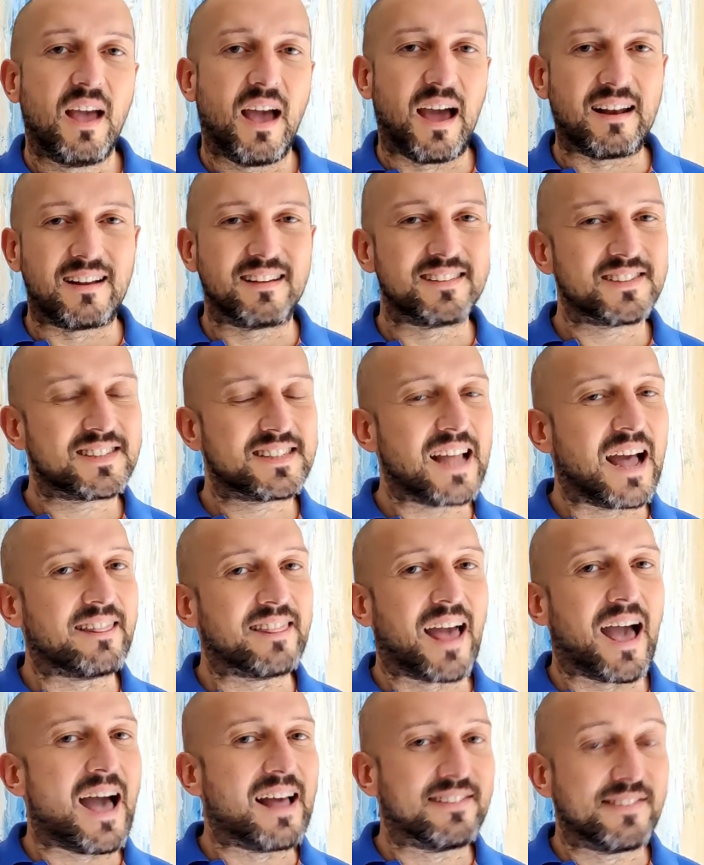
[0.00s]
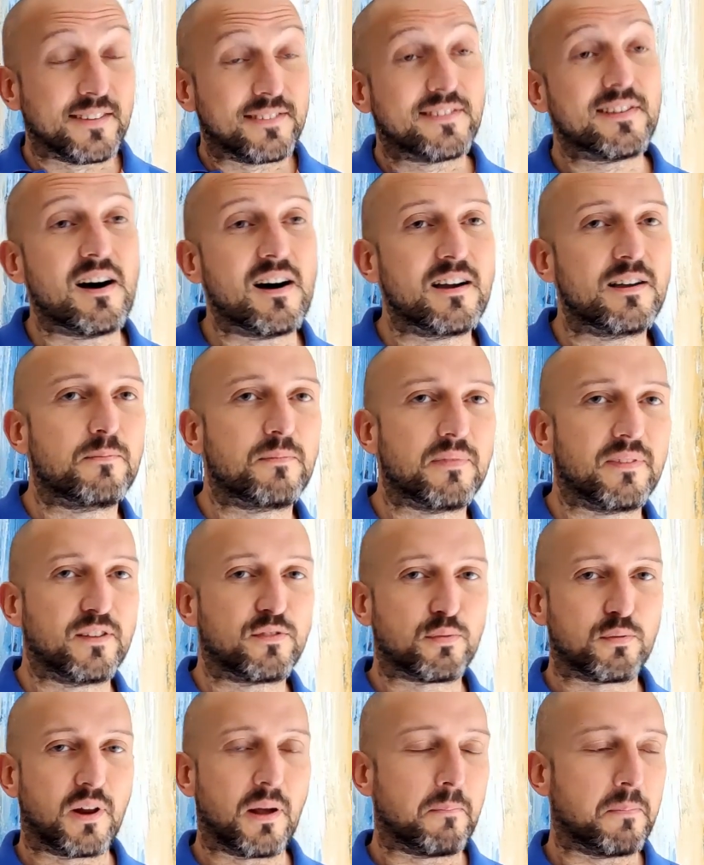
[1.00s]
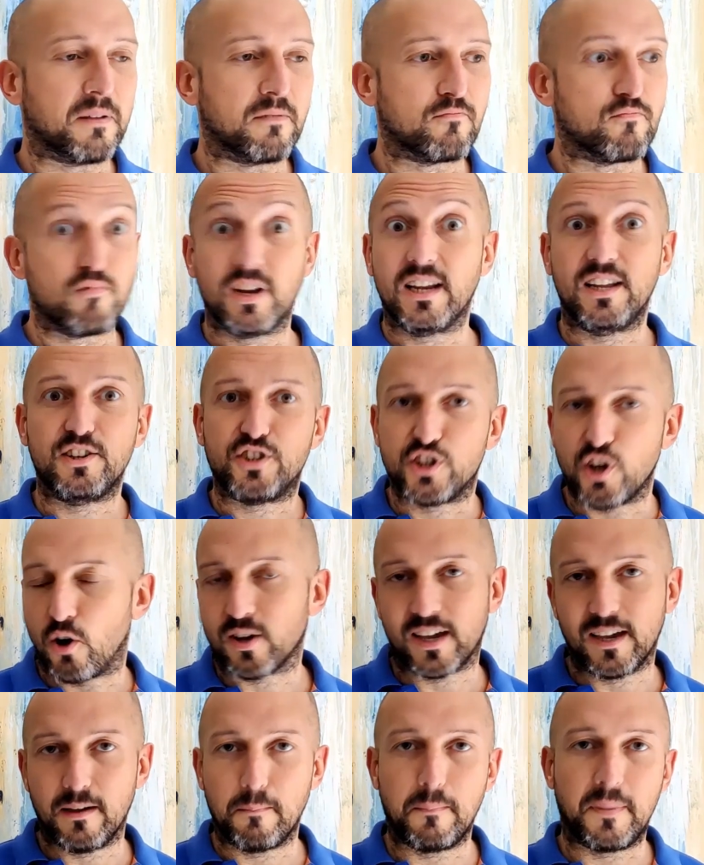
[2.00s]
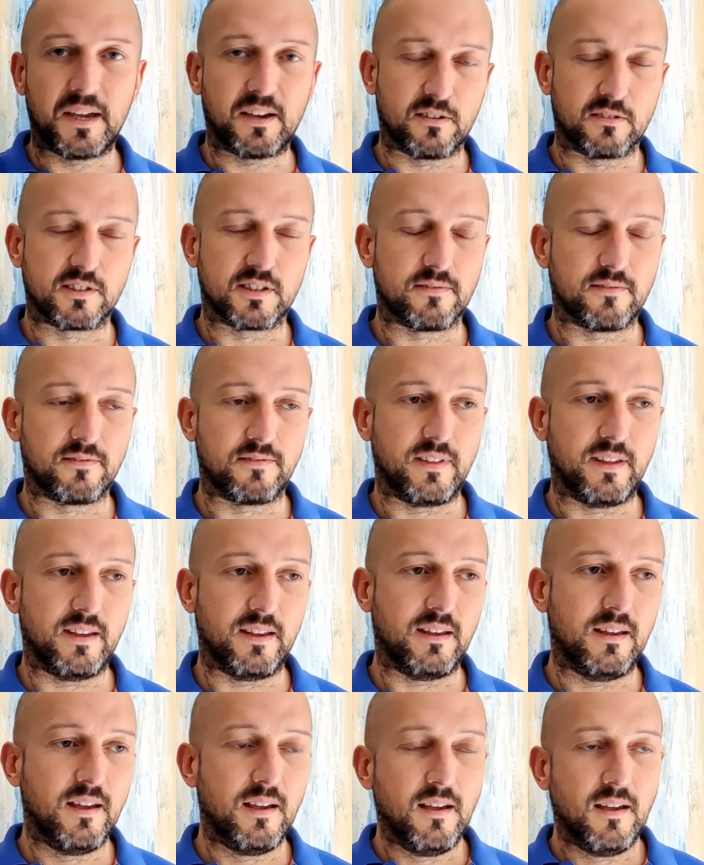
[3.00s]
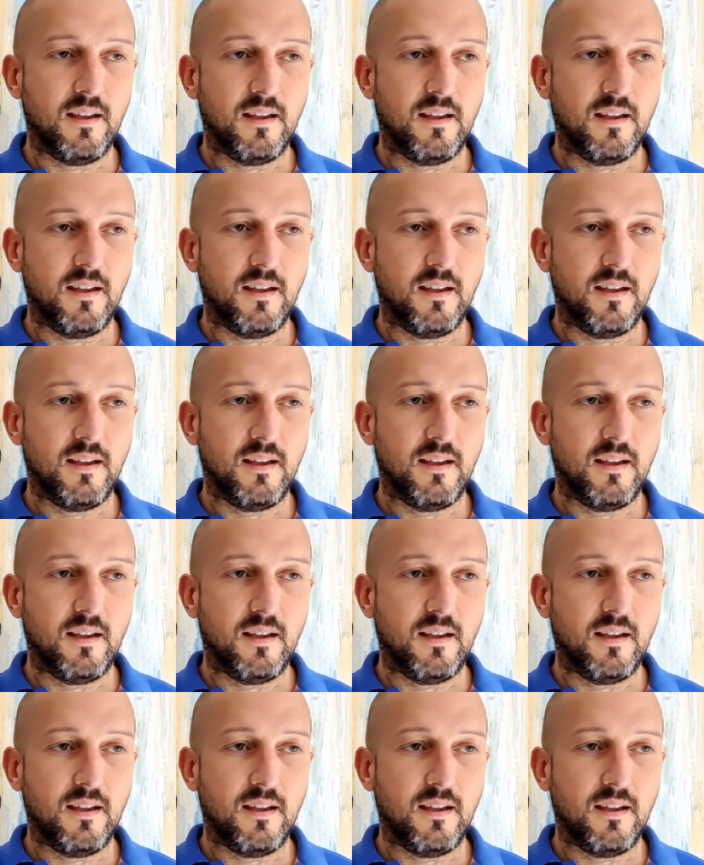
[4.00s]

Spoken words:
And I understand that at the time, this would have been really shocking because of the